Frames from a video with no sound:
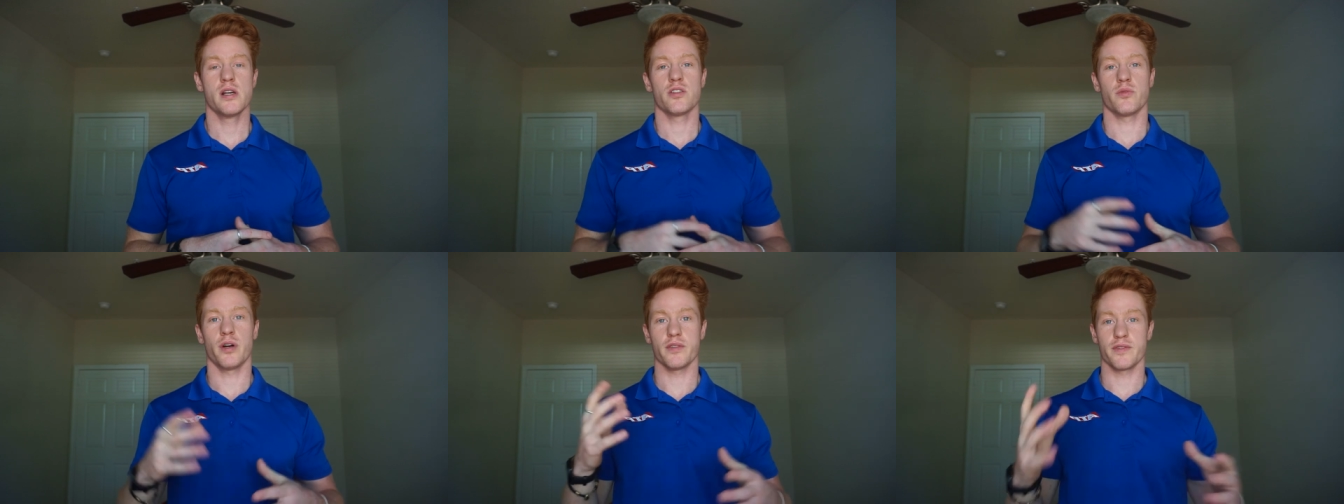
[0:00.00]

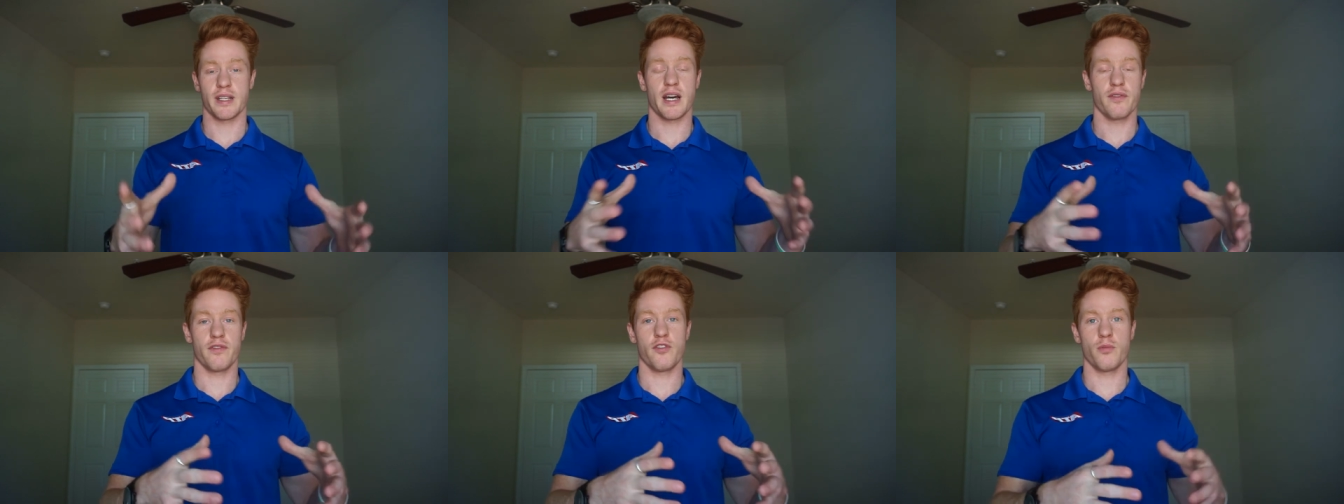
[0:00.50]
So we also
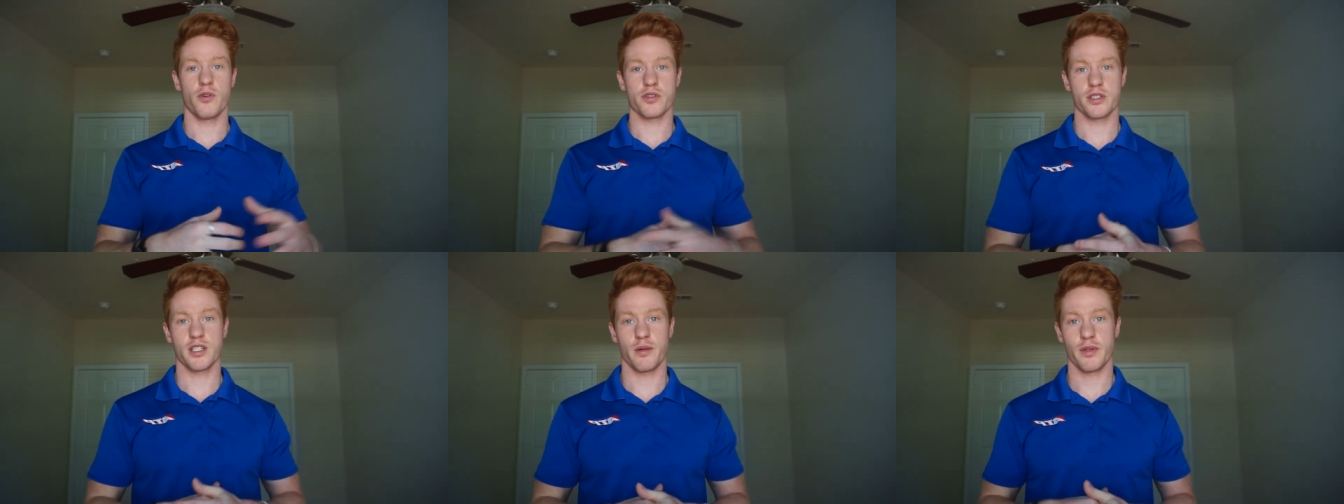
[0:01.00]
have the full
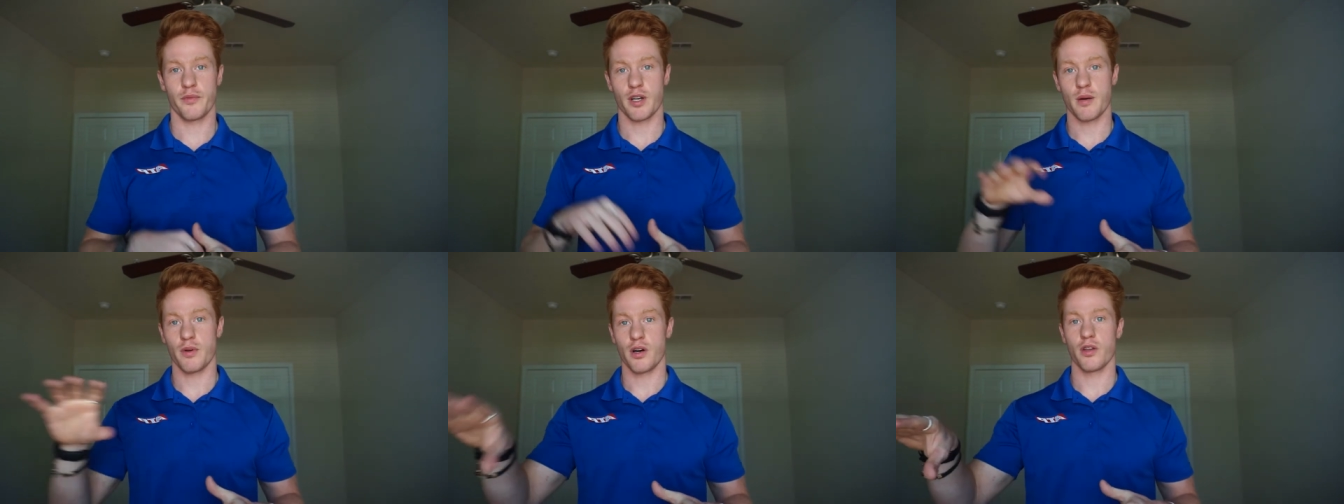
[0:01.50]
motion sim and then a
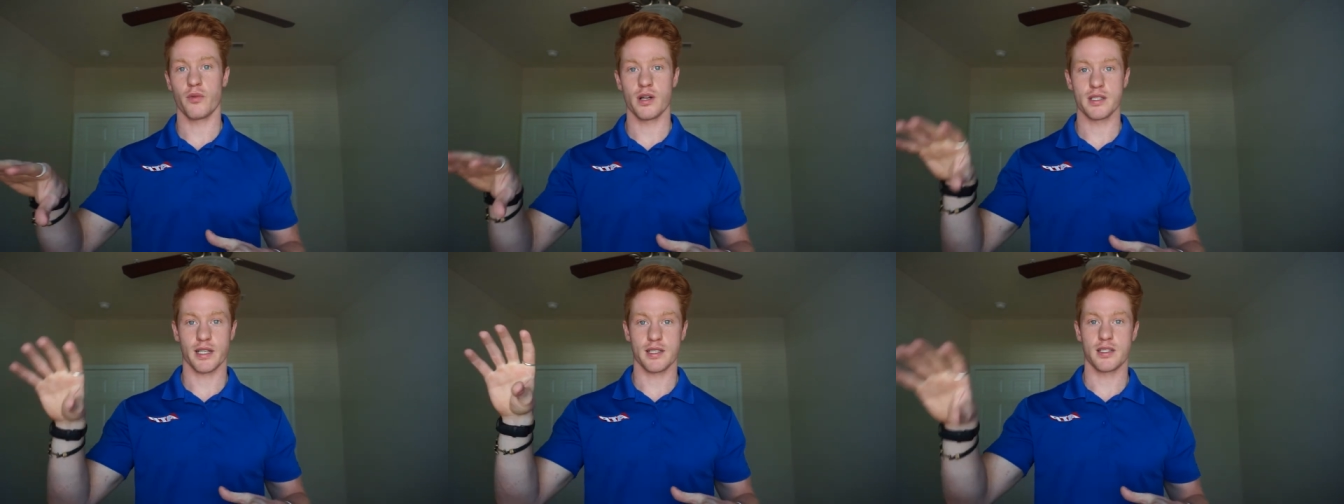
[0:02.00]
couple other
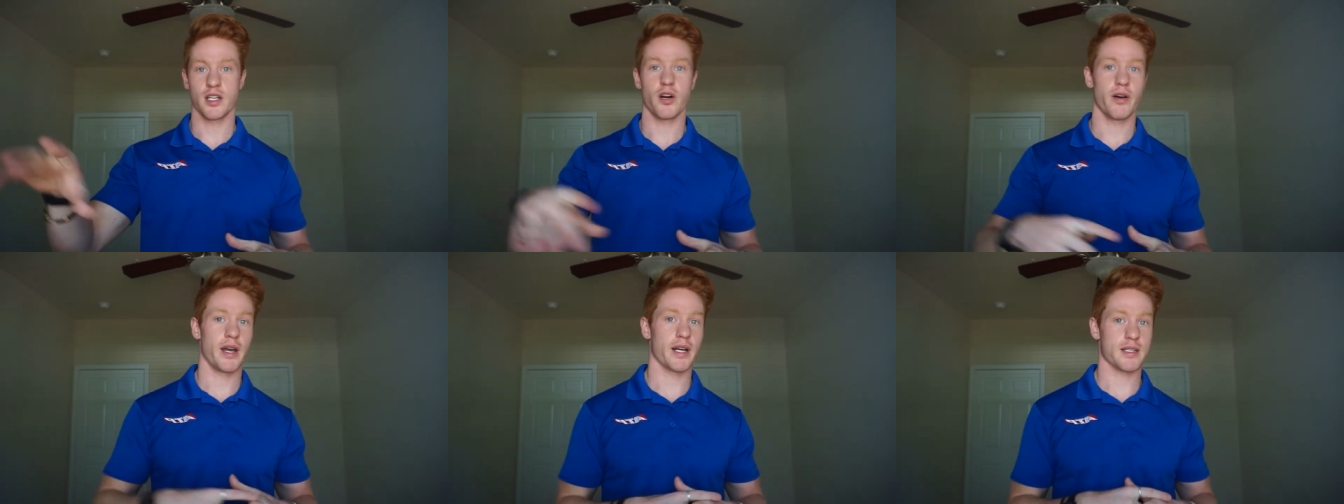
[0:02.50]
ones like C
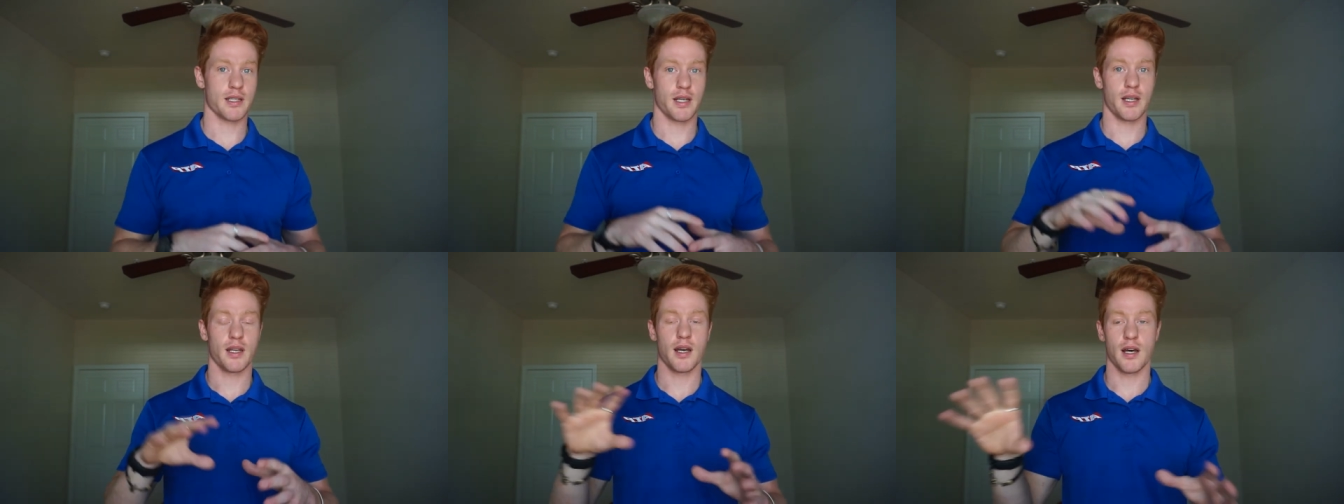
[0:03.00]
R X
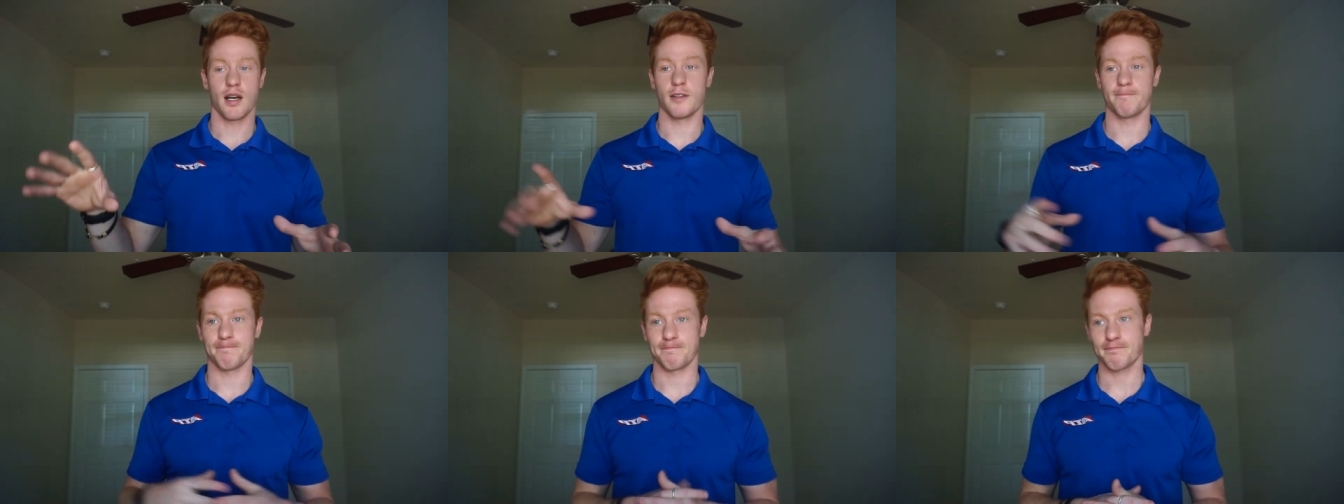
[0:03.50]
and
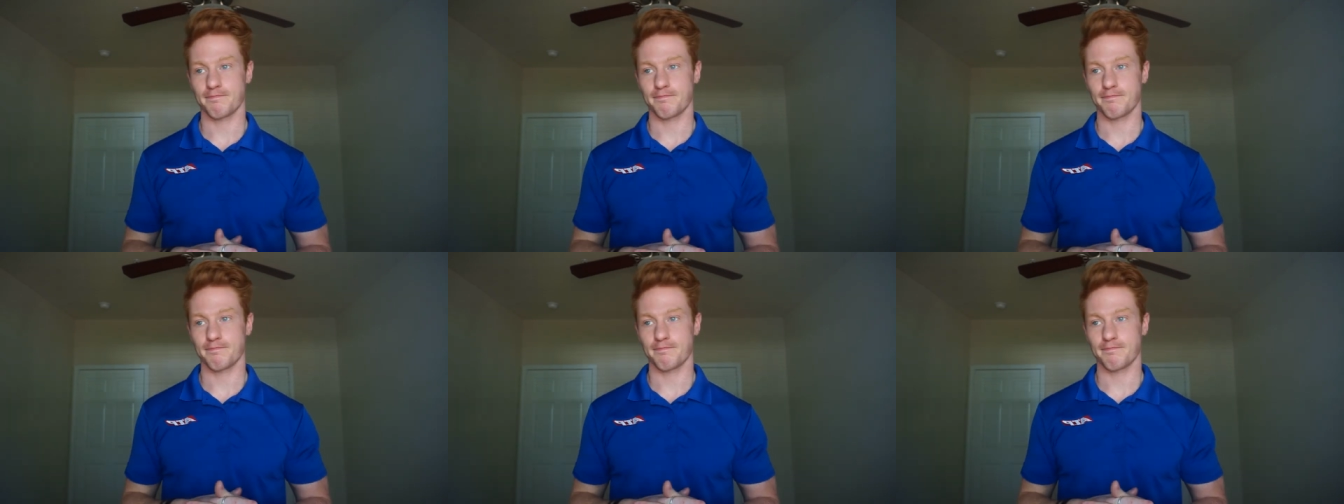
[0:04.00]
um,